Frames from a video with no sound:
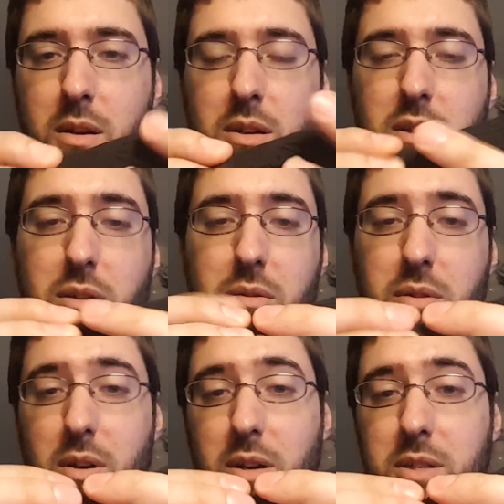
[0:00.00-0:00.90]
You
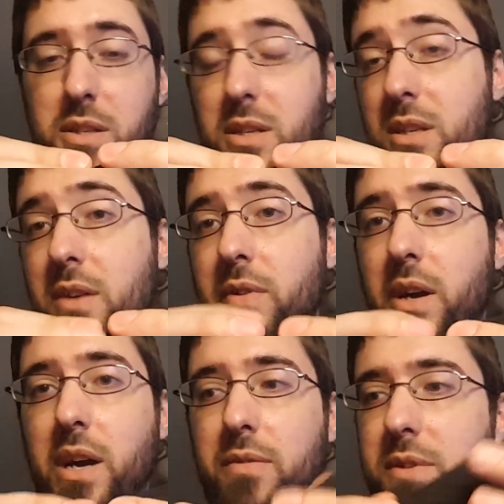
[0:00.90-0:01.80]
honestly never
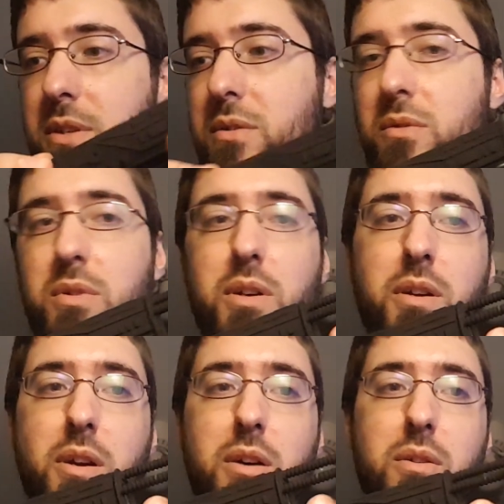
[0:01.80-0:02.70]
have to
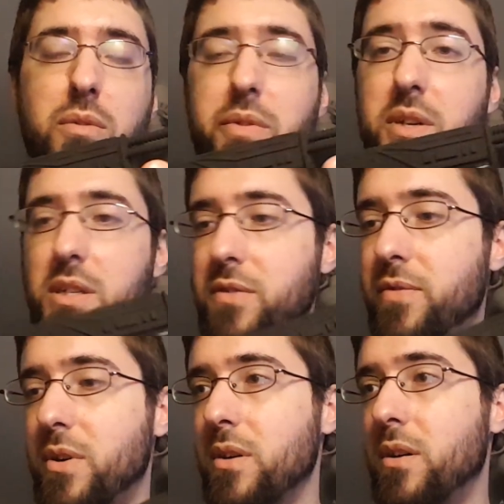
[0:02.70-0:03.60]
go this
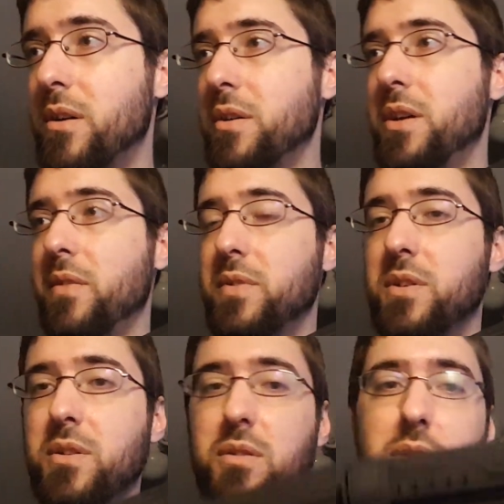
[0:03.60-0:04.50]
far. All you have to
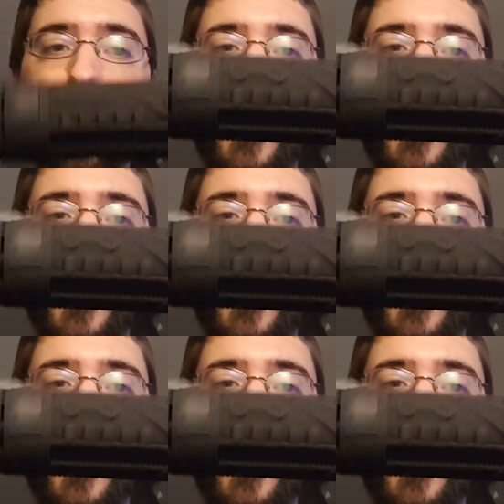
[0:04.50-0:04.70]
do